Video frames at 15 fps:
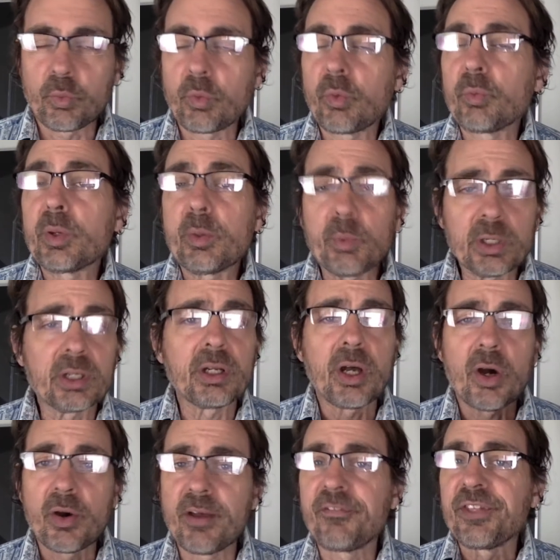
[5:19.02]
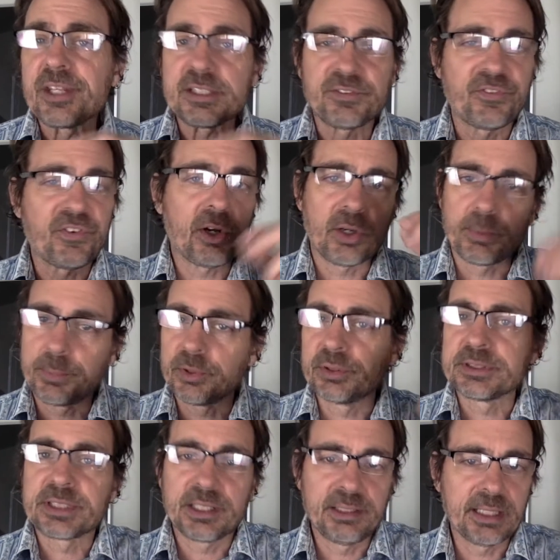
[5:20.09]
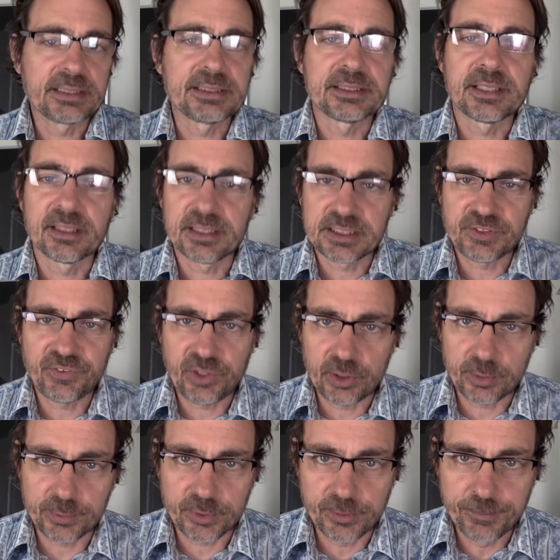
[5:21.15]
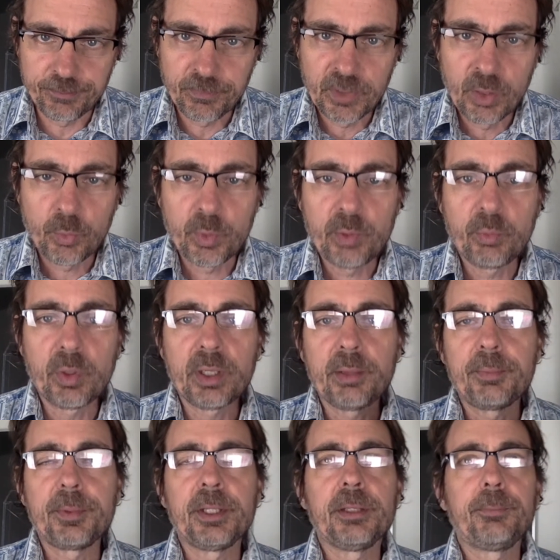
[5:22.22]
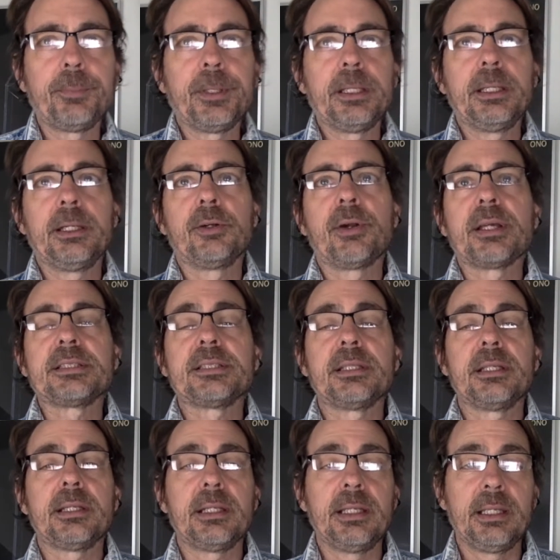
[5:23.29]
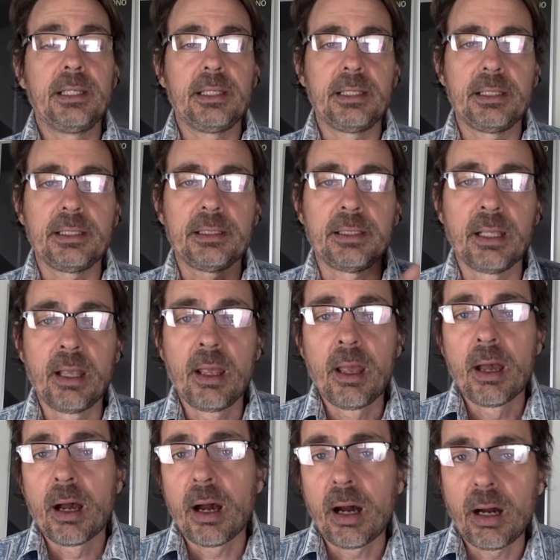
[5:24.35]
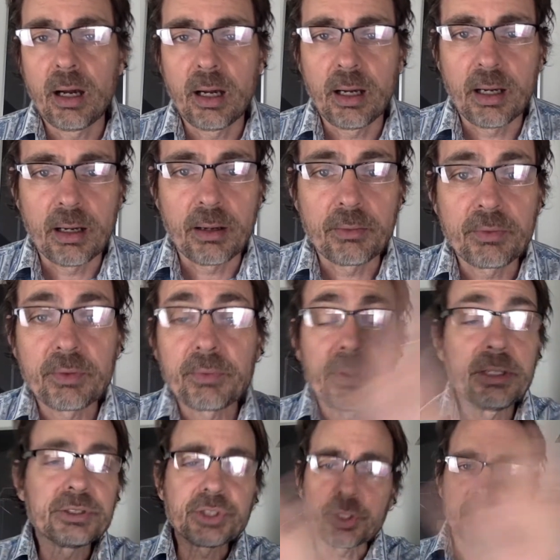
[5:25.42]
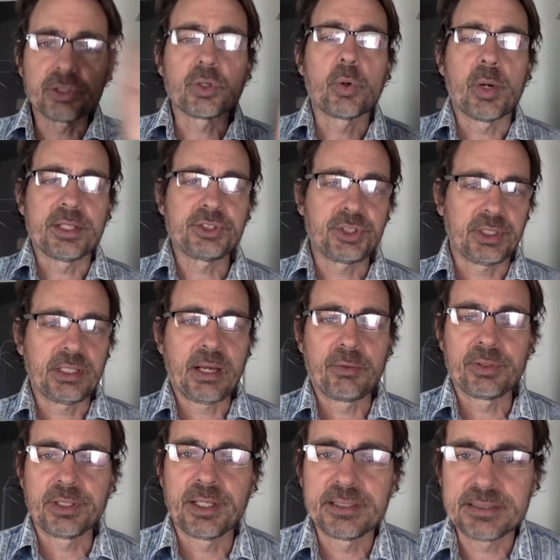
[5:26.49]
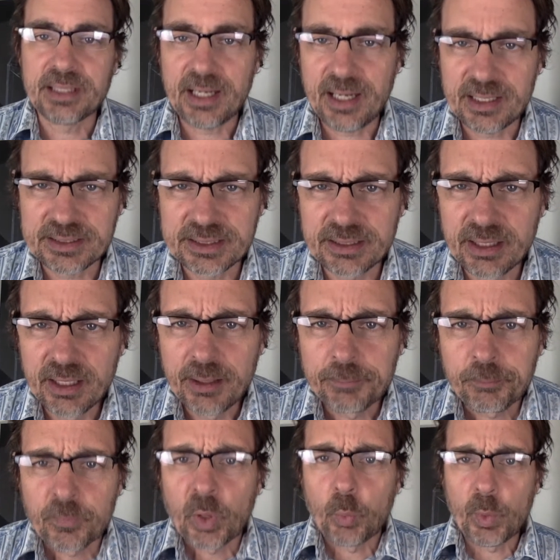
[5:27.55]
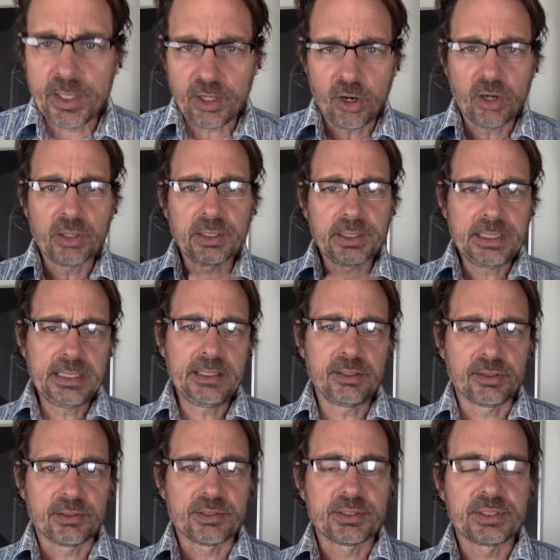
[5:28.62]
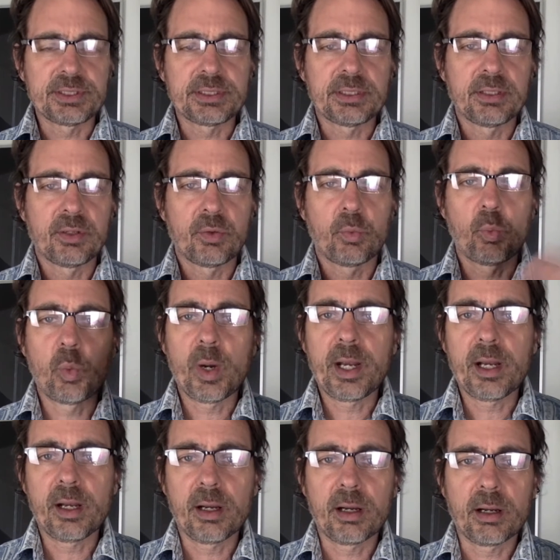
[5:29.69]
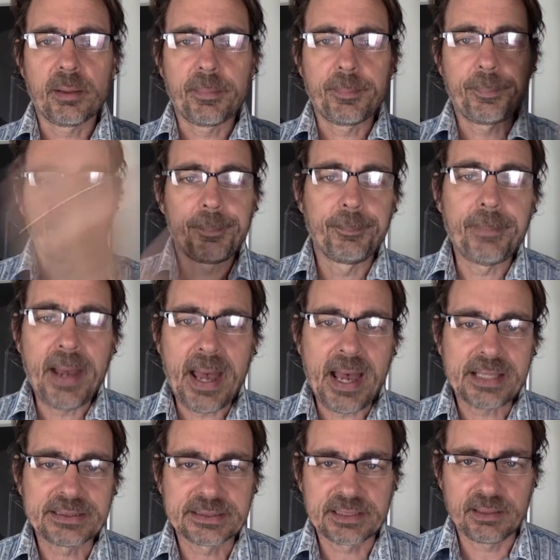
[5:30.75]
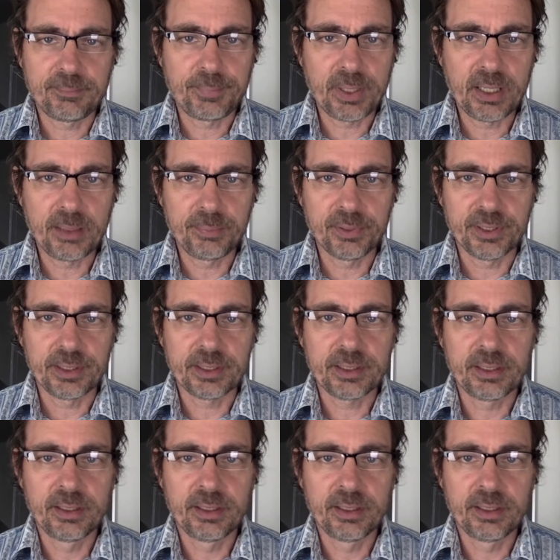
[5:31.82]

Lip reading: we want to know if this variable is connected to this variable. We want to be interested in, here's a good question I would like to ask. When our leaders wear masks in public,